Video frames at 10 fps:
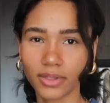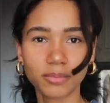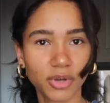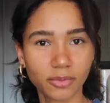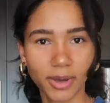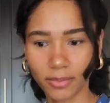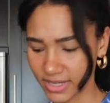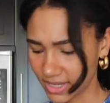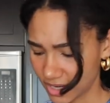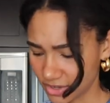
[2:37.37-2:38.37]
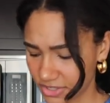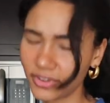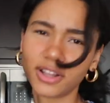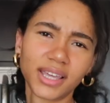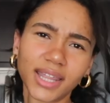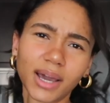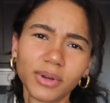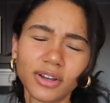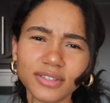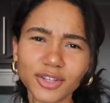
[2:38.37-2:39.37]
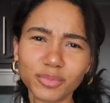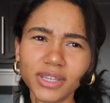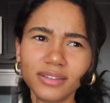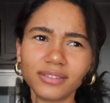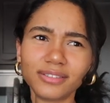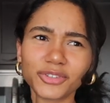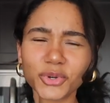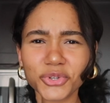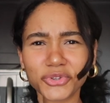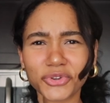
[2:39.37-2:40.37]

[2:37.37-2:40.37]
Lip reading: and then move about my day. I just felt like that would also be sort of